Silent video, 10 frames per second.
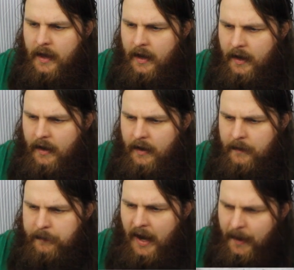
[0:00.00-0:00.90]

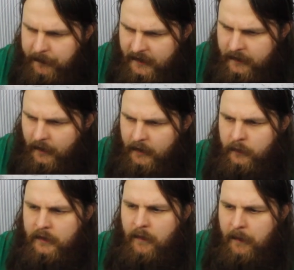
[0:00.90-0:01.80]
Uh, perhaps these
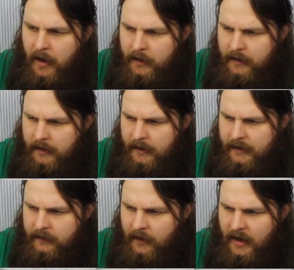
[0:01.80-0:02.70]
cycles leave a mark
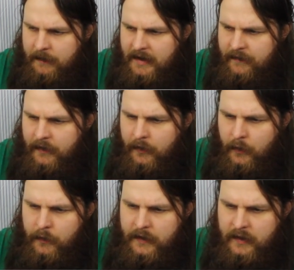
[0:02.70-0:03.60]
in time, even
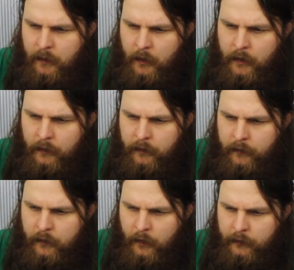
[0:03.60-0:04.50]
though these
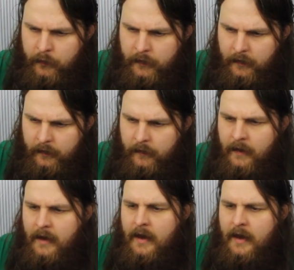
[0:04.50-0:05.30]
worlds do not don't exist,